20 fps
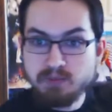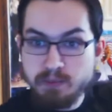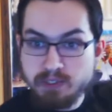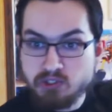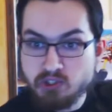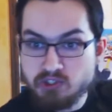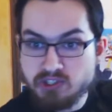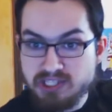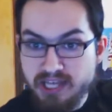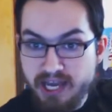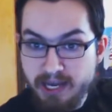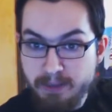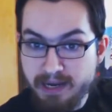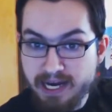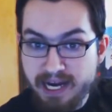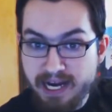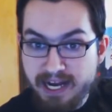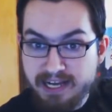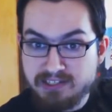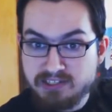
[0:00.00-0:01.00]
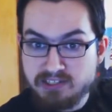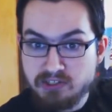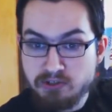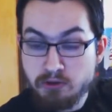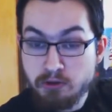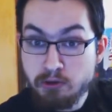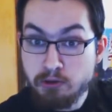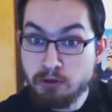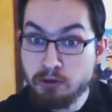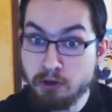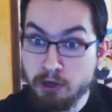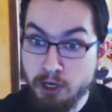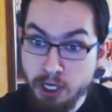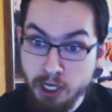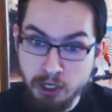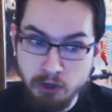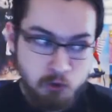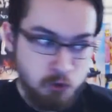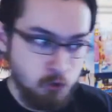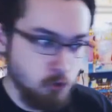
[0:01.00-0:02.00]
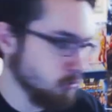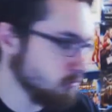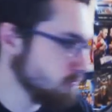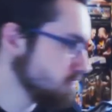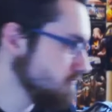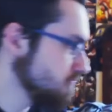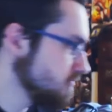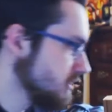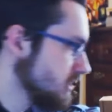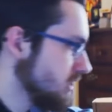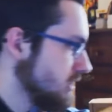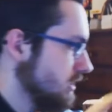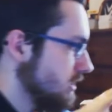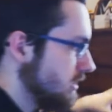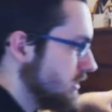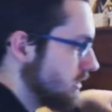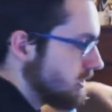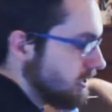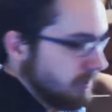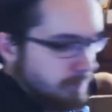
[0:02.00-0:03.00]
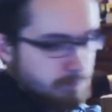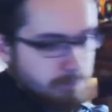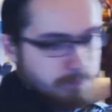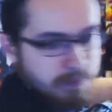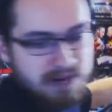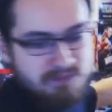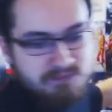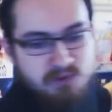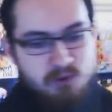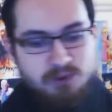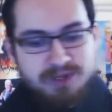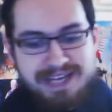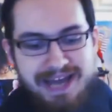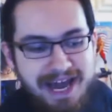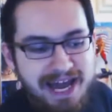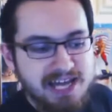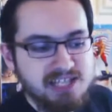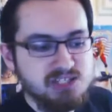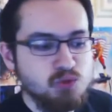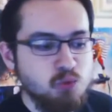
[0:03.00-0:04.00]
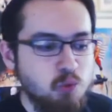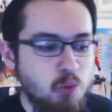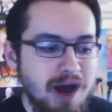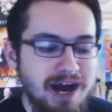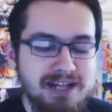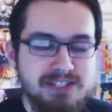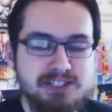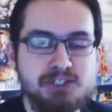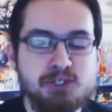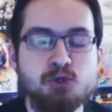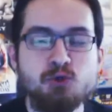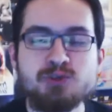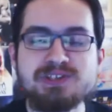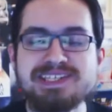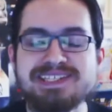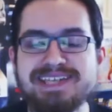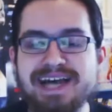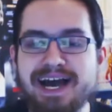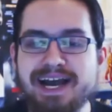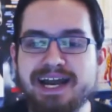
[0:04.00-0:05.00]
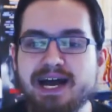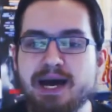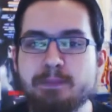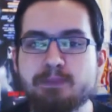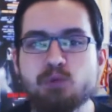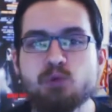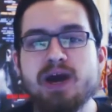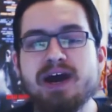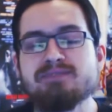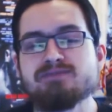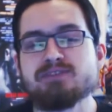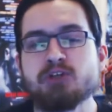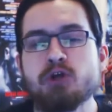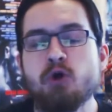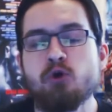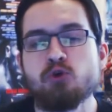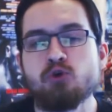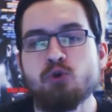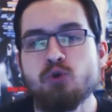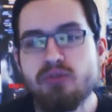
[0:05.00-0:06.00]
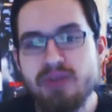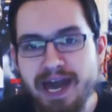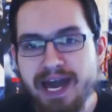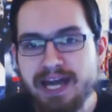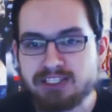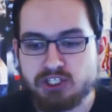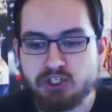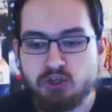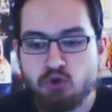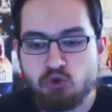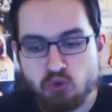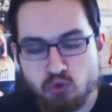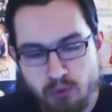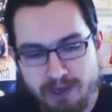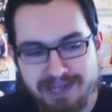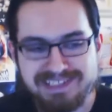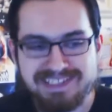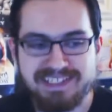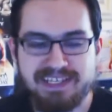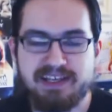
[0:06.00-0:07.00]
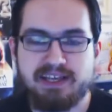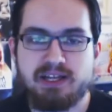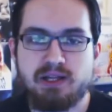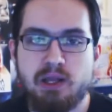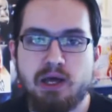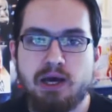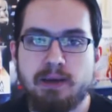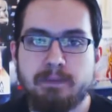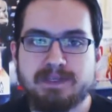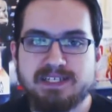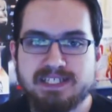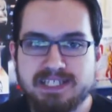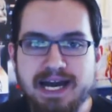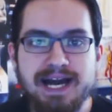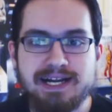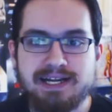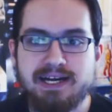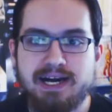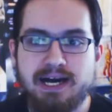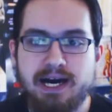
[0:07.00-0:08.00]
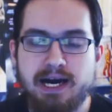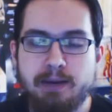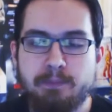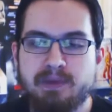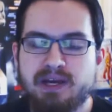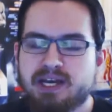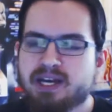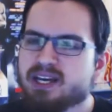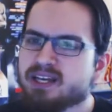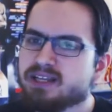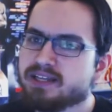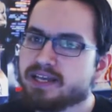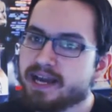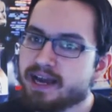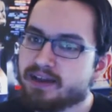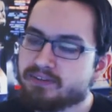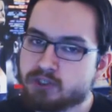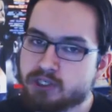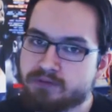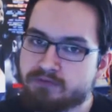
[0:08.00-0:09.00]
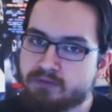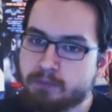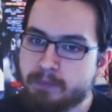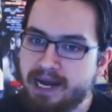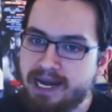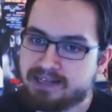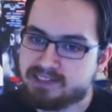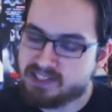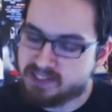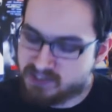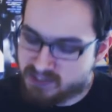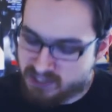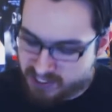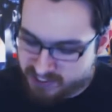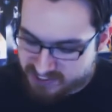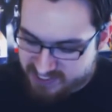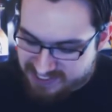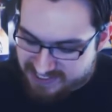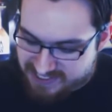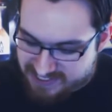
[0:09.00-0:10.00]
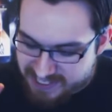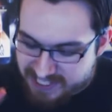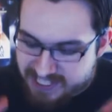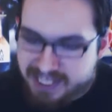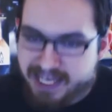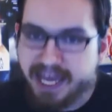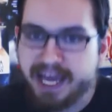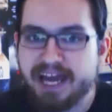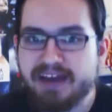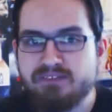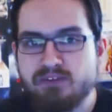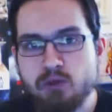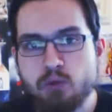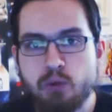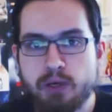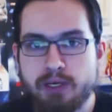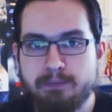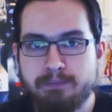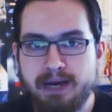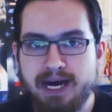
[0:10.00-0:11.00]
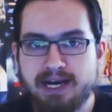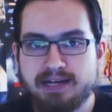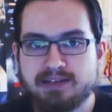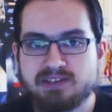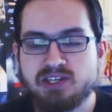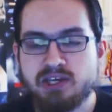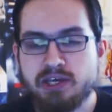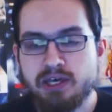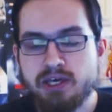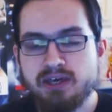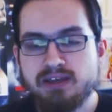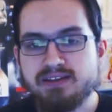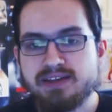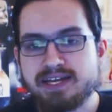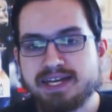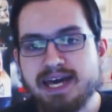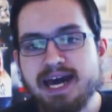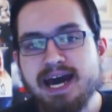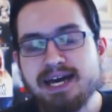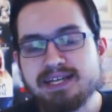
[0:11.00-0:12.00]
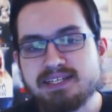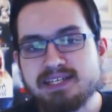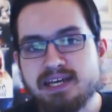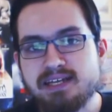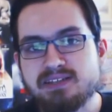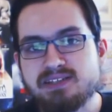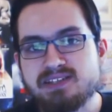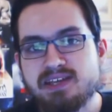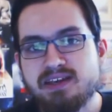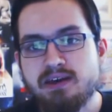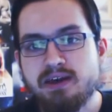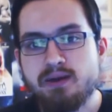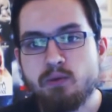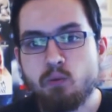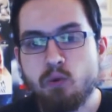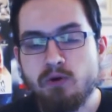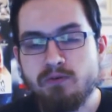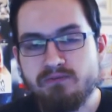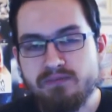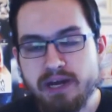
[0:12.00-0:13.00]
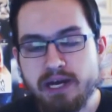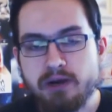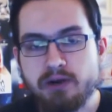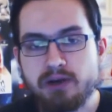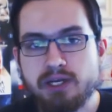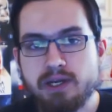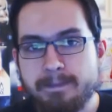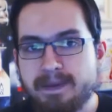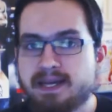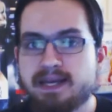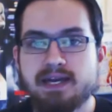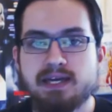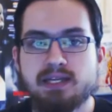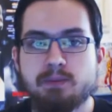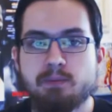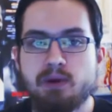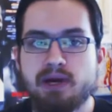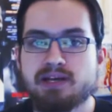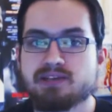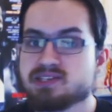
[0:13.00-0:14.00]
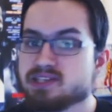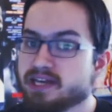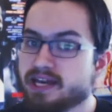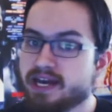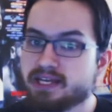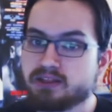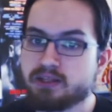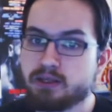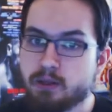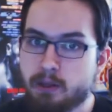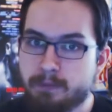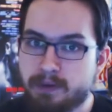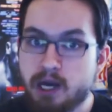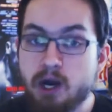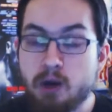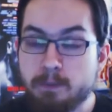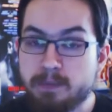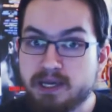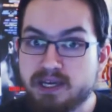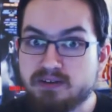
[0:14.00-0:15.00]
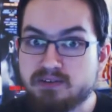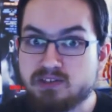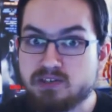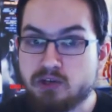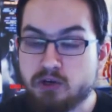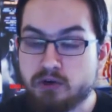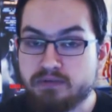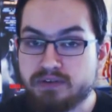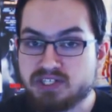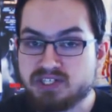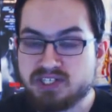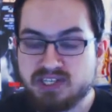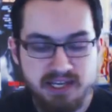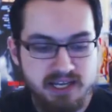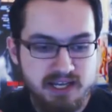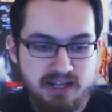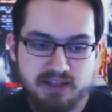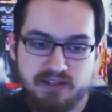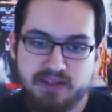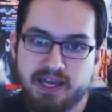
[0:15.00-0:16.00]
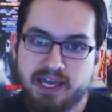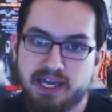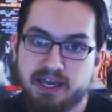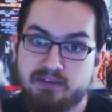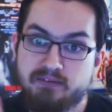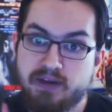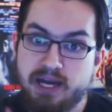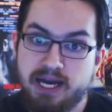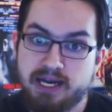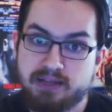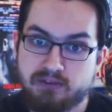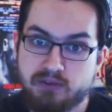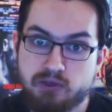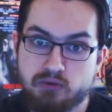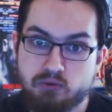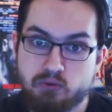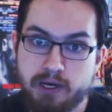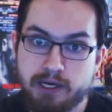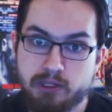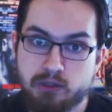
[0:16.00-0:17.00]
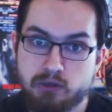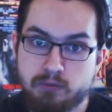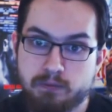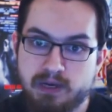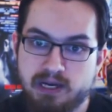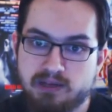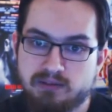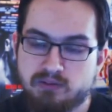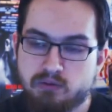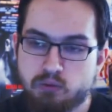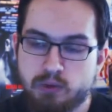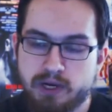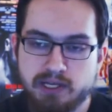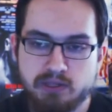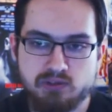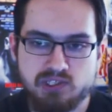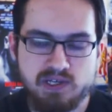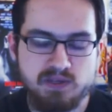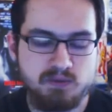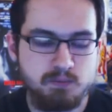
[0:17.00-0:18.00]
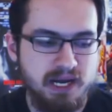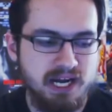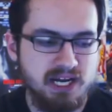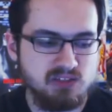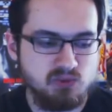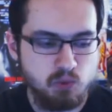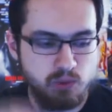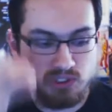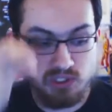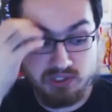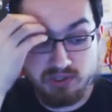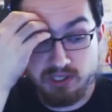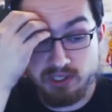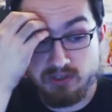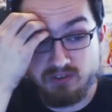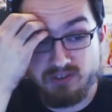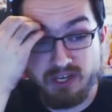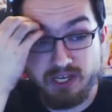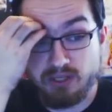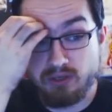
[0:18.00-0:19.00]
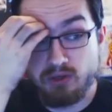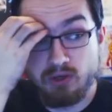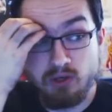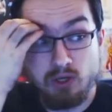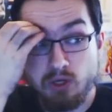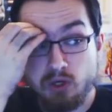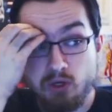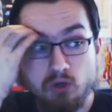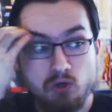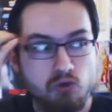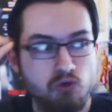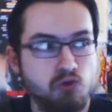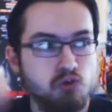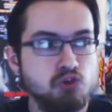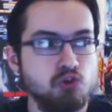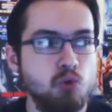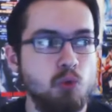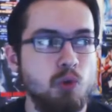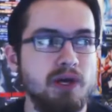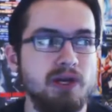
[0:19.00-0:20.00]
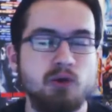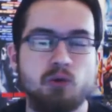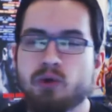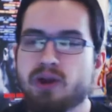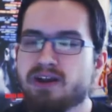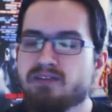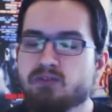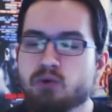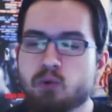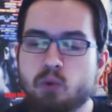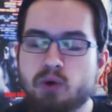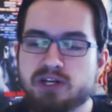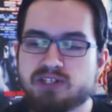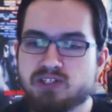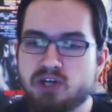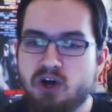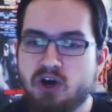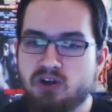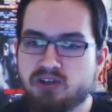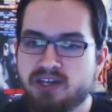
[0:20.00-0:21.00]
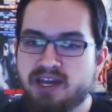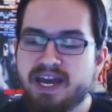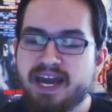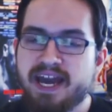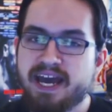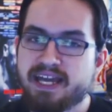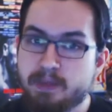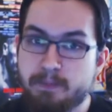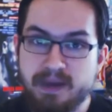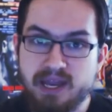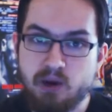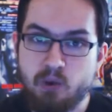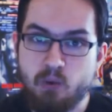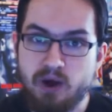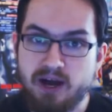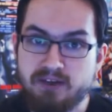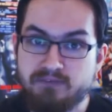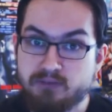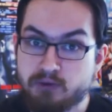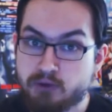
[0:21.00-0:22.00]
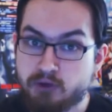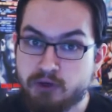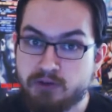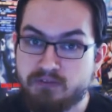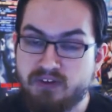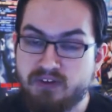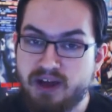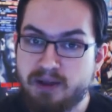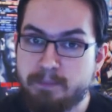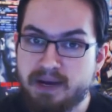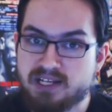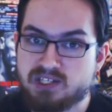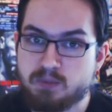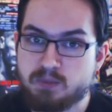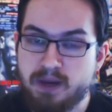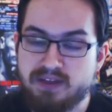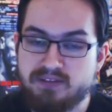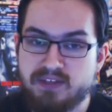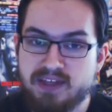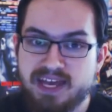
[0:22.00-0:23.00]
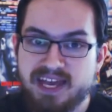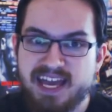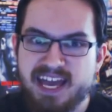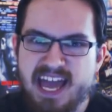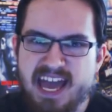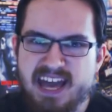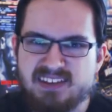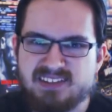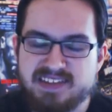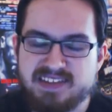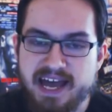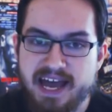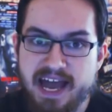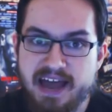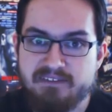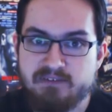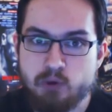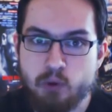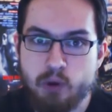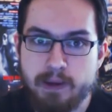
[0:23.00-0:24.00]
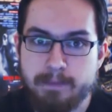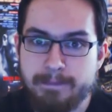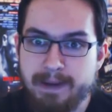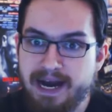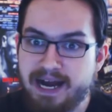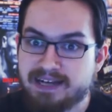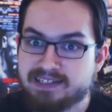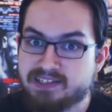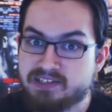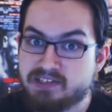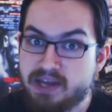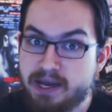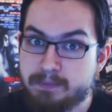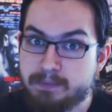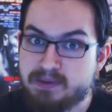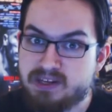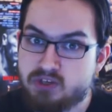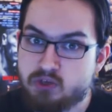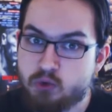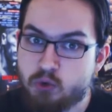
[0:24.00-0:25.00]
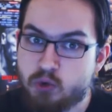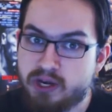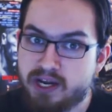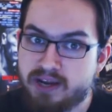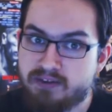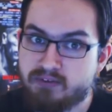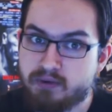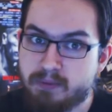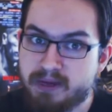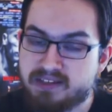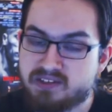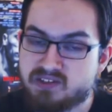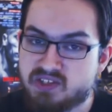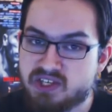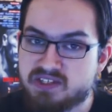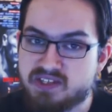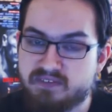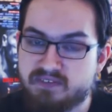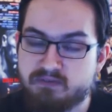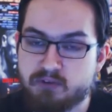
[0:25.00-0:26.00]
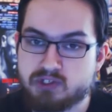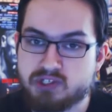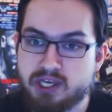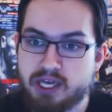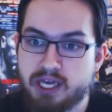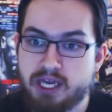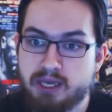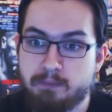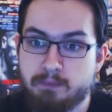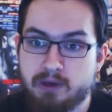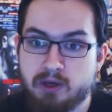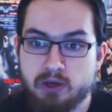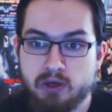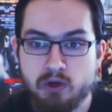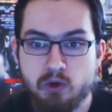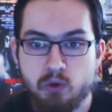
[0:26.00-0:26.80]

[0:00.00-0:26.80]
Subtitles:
a special side box. Whoa! But if you guys want to sign up, you have to go to thatwrestlingclub.com. They got their different boxes. This is the heavyweight box. The content will vary depending on the price. They got the lapel pin service. They have got the regular size box, which I think is like cruiserweight or whatever one it's called. And the big one for $35 a month is the heavyweight box, as I've been doing every month since it first came,